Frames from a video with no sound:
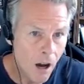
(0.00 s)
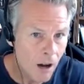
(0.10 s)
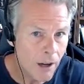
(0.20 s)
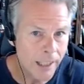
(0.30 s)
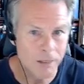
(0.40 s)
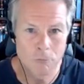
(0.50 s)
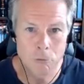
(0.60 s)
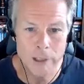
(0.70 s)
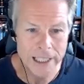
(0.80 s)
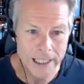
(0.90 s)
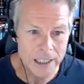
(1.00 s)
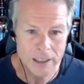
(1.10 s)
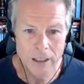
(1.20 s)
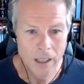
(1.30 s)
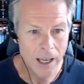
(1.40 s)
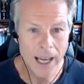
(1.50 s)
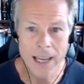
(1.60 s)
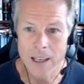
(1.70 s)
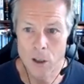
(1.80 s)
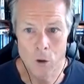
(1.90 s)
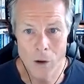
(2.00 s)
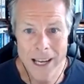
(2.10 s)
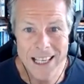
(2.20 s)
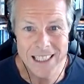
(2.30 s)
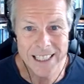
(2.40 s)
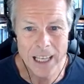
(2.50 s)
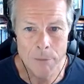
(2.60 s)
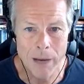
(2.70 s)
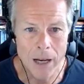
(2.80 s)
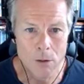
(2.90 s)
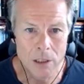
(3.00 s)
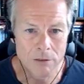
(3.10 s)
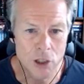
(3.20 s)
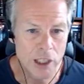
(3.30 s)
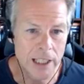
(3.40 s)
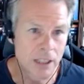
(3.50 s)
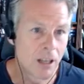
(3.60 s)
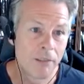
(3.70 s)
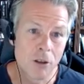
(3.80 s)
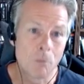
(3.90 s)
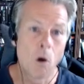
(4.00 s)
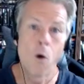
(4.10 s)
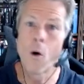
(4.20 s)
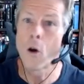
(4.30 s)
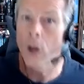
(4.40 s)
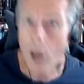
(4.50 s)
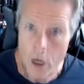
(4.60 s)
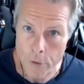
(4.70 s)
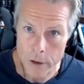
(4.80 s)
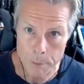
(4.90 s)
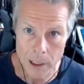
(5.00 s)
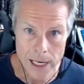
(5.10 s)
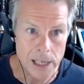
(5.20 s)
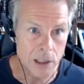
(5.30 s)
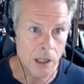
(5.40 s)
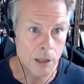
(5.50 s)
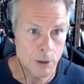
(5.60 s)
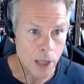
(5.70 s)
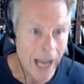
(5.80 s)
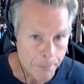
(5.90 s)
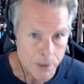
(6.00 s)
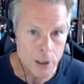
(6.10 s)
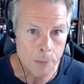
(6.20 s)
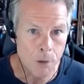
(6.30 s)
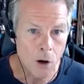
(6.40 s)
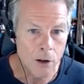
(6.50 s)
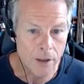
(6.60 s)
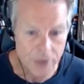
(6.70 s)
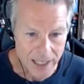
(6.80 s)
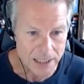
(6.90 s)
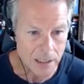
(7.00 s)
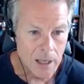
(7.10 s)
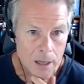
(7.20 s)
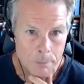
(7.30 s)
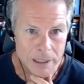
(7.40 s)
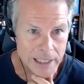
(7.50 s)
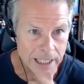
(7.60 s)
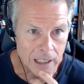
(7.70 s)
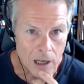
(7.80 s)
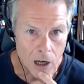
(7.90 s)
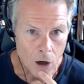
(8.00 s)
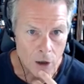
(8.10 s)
I read a crazy amount of shit from all over the place, and I happened upon this particular